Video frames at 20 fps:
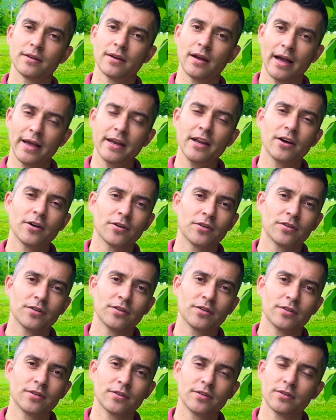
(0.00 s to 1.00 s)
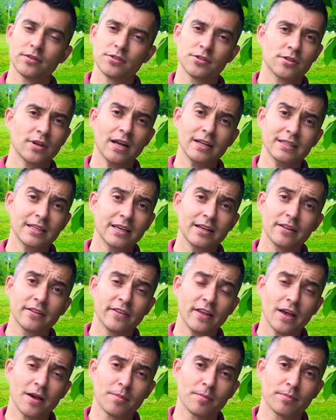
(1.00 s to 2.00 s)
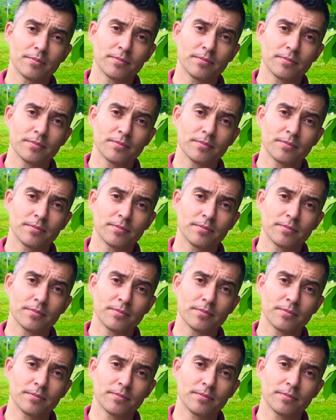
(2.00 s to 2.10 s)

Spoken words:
I know. Do not kill them.